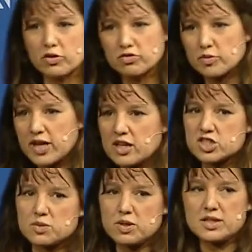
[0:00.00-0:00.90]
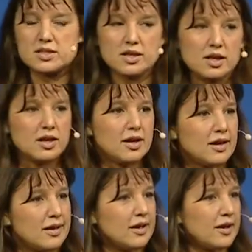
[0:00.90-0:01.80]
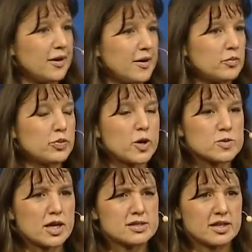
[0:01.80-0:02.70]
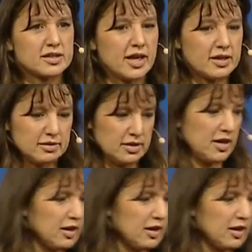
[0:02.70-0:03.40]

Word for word: from an LGBT. Uh, protest and then they're